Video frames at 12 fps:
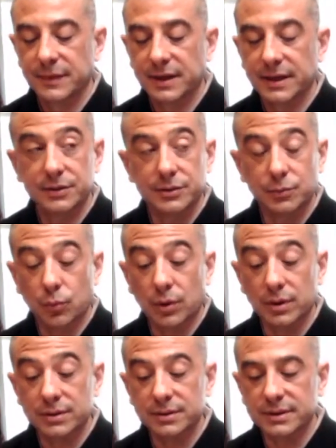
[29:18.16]
He just
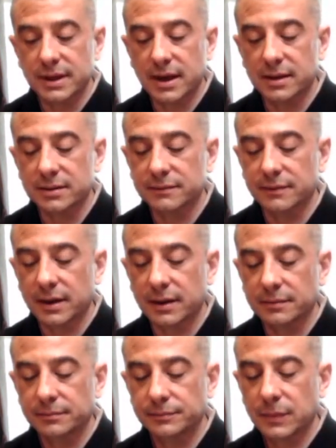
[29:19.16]
wasn't satisfied
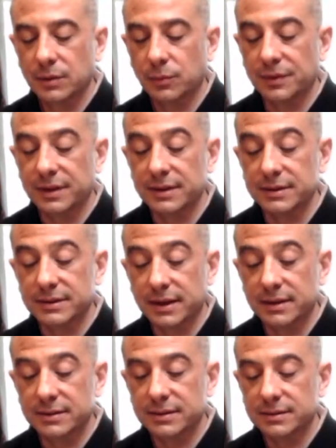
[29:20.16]
with the
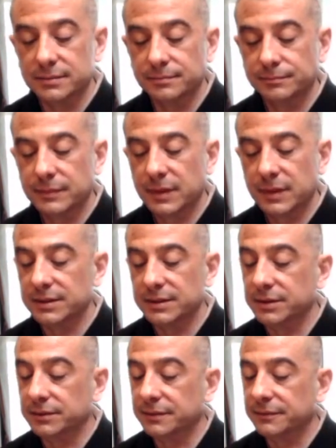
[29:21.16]
asceticism
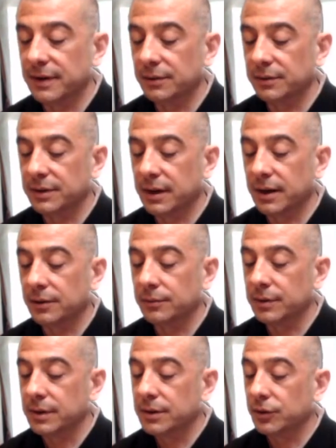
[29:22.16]
until he found out
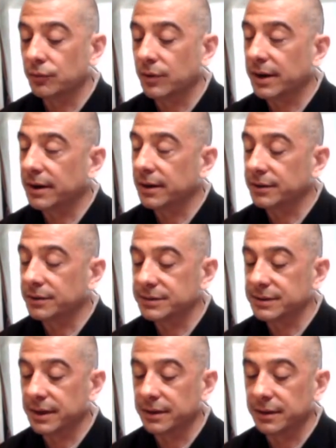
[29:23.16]
the right
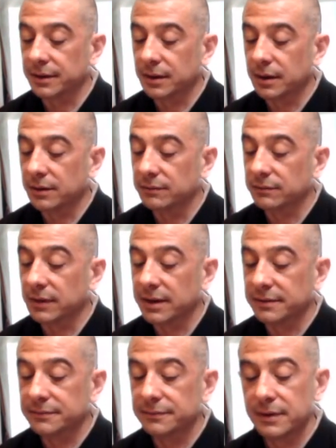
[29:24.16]
understanding of
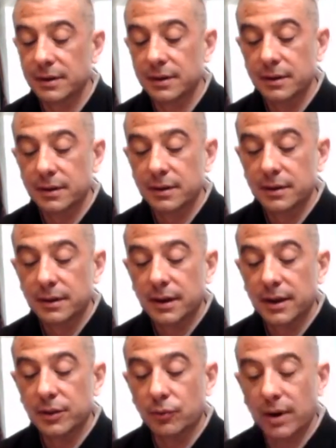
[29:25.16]
life
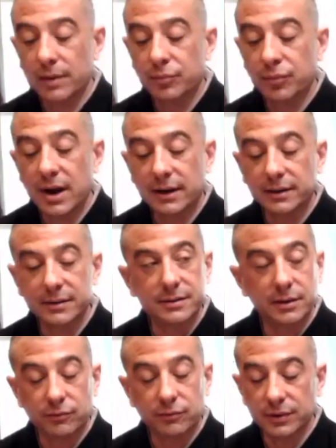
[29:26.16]
and the right practice
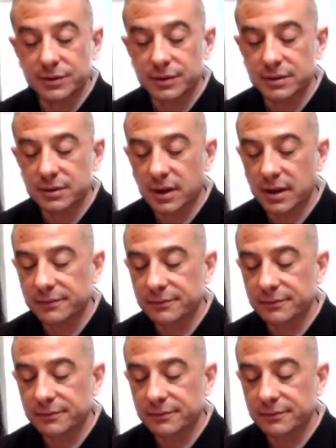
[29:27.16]
of religious life.